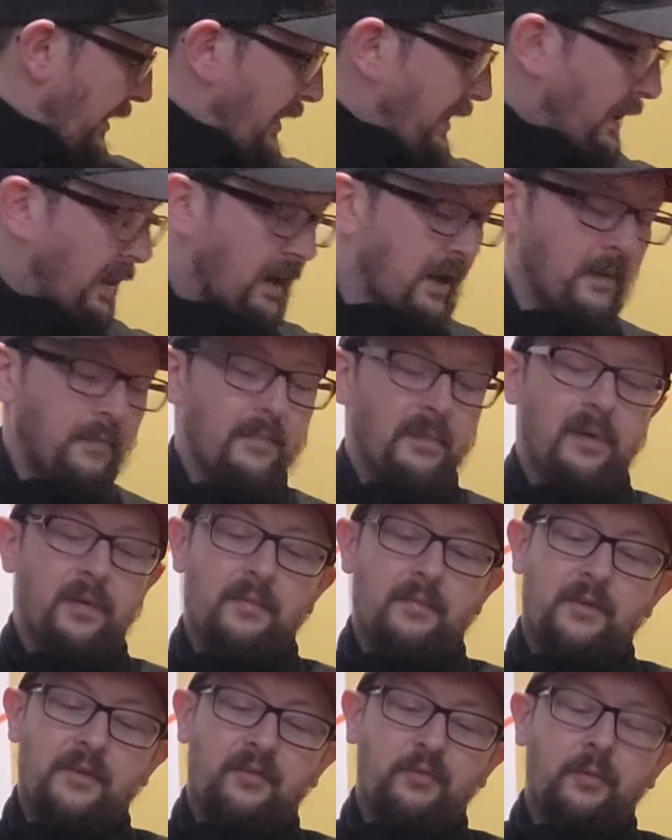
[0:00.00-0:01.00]

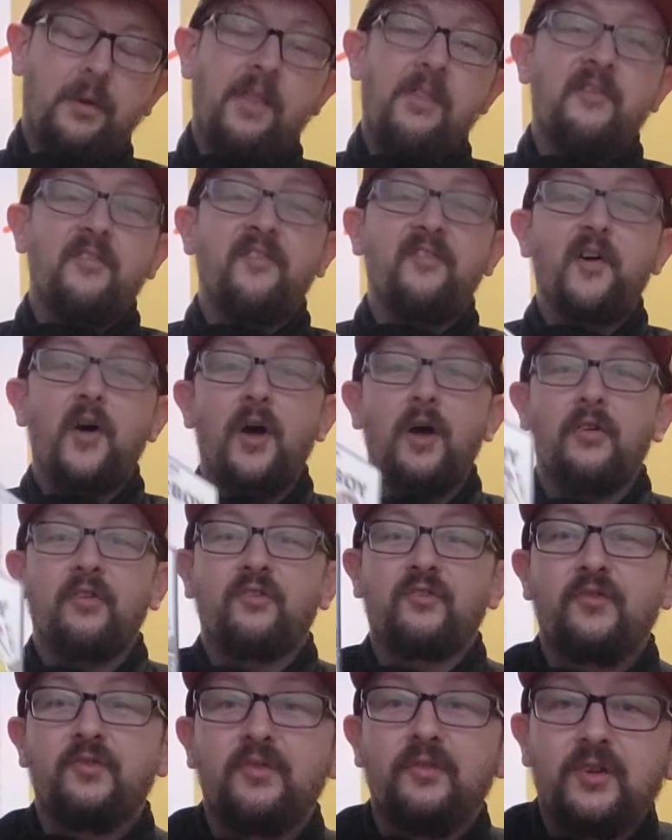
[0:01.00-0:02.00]
This is one of the first